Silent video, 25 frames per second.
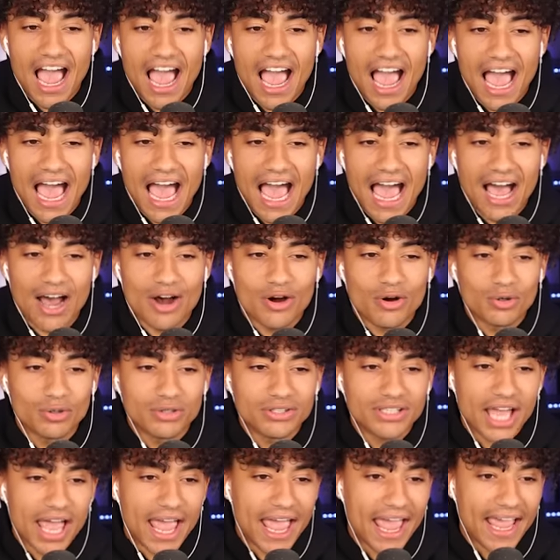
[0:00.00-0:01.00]
how
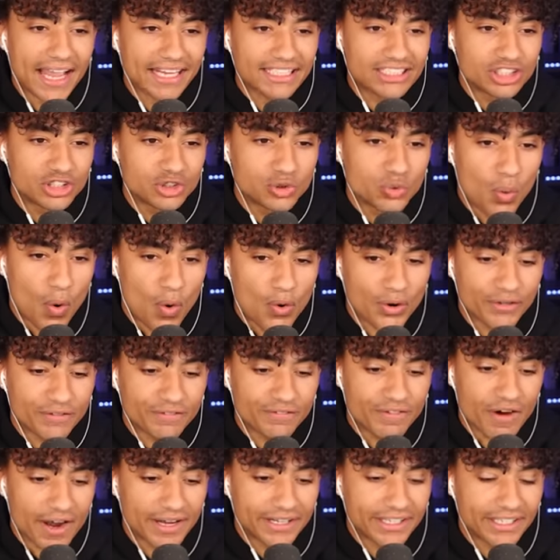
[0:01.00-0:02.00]
the heck did you already
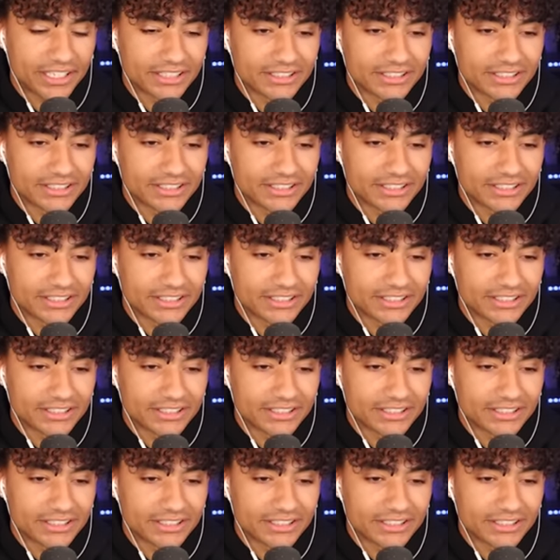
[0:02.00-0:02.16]
find